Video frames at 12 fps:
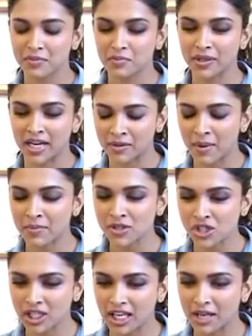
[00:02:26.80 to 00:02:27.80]
I remember
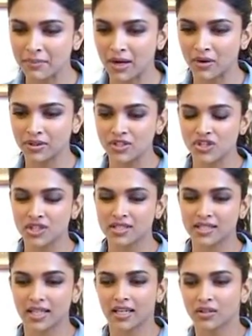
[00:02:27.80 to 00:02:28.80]
she came out and she
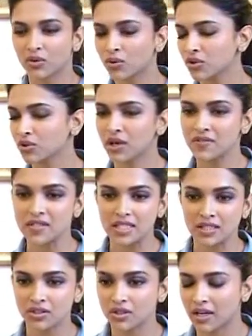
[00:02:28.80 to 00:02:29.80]
said, "Oh, you know, I've
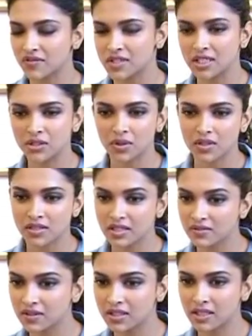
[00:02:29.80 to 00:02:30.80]
seen you on
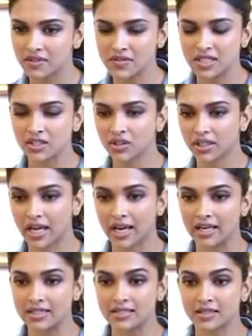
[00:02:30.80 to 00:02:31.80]
TV, I've seen your
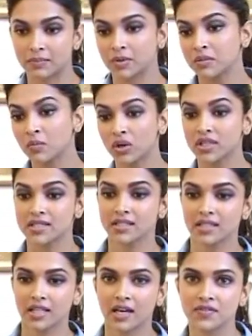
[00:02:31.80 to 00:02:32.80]
ads, but more
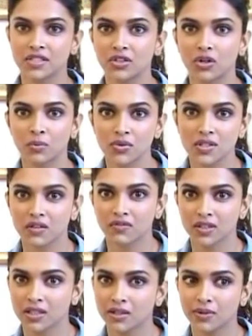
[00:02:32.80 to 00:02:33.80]
recently I've seen your music
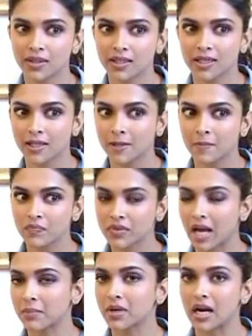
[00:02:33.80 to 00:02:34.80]
video, and
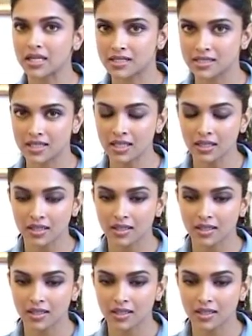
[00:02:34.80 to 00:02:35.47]
I'm casting.